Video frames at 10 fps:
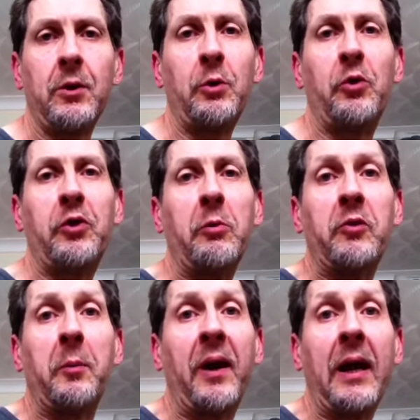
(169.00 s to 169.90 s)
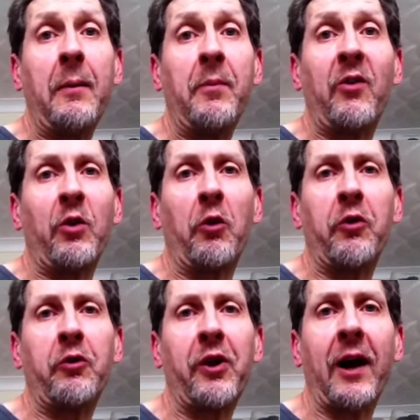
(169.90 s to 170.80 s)
Who'd stoop to blame this
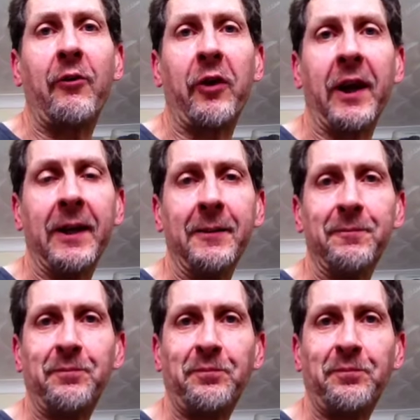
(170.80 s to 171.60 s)
sort of trifling?